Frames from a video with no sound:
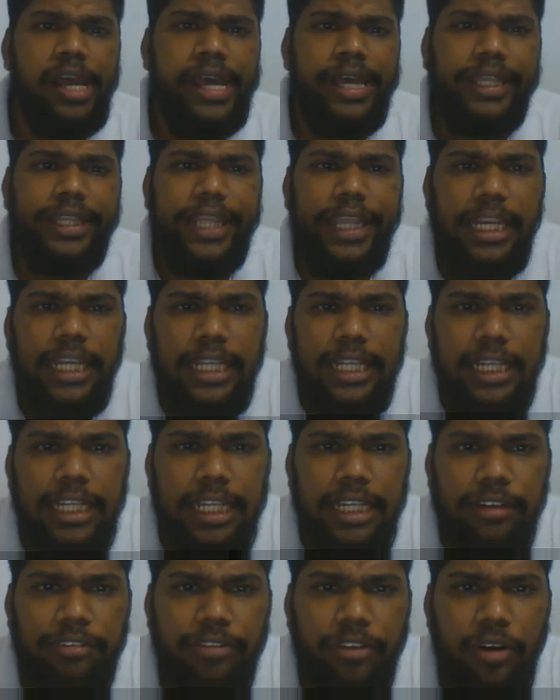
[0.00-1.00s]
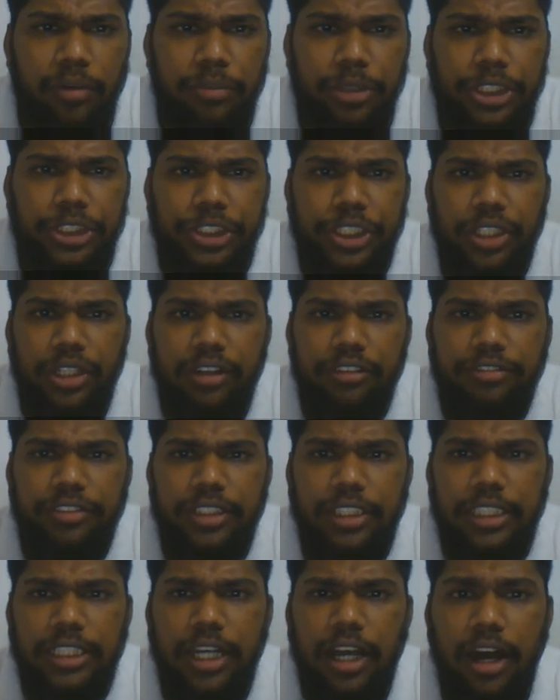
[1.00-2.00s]
Then formation of
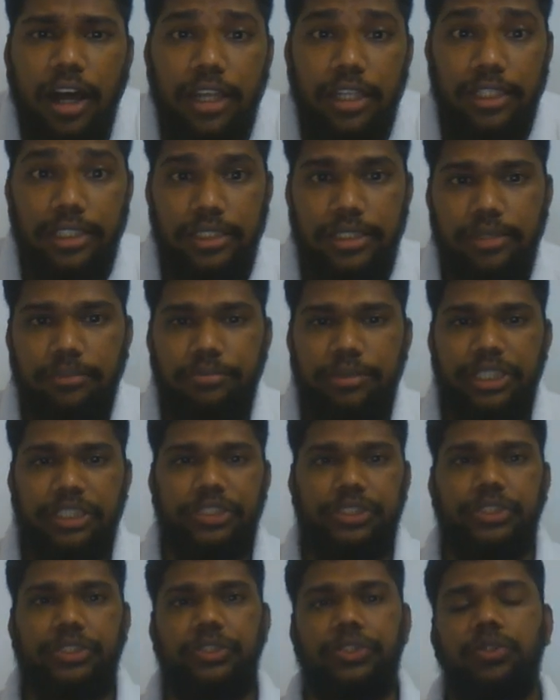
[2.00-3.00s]
colored complexes.